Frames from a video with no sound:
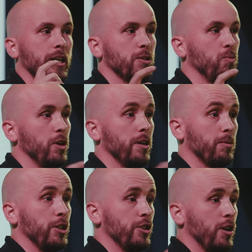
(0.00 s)
that's a word that I
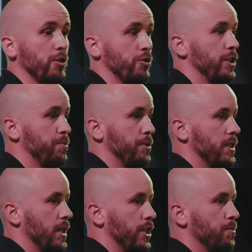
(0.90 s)
want to use a lot during this
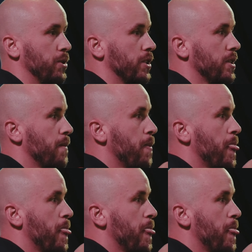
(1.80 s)
presentation, because